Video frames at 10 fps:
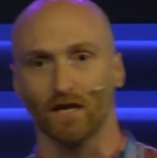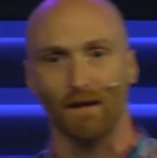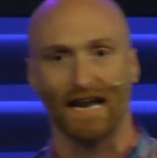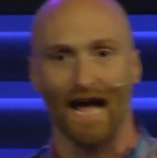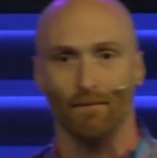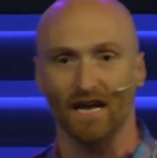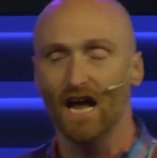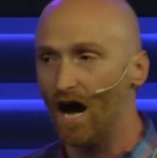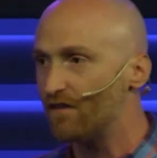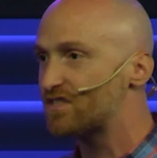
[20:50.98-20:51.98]
bad habit
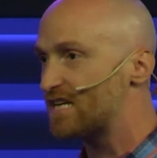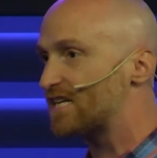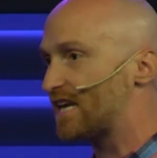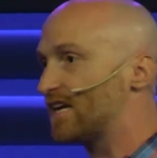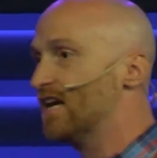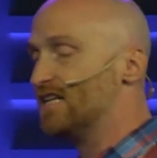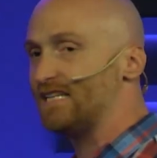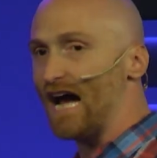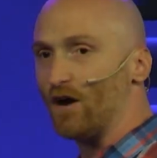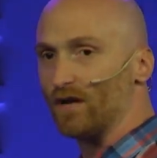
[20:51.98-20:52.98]
of sinking
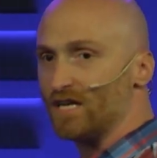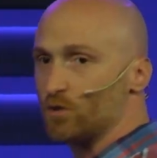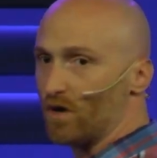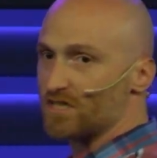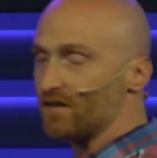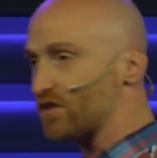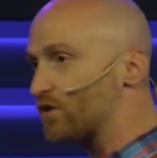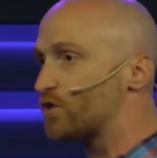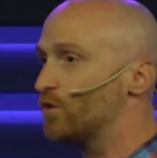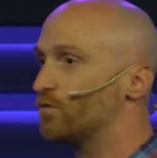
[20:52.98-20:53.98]
down into ourselves. There are
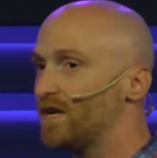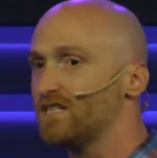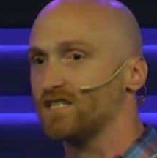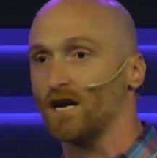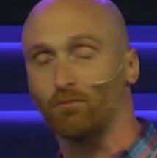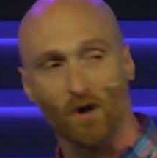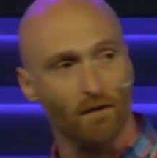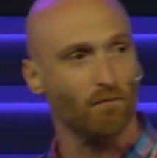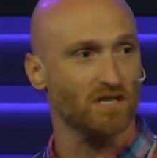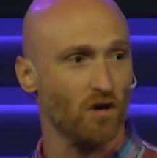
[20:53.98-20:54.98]
two reasons a
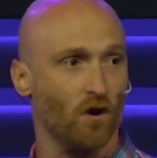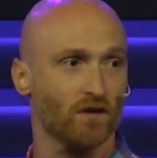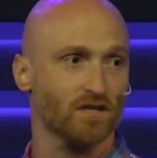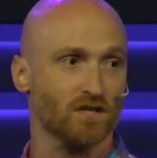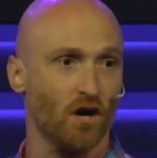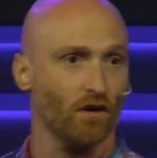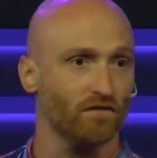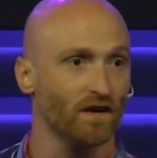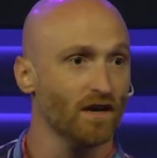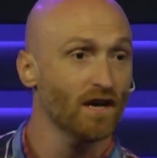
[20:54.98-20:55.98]
problem is hard to solve.
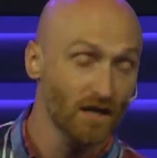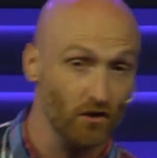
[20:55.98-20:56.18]
You're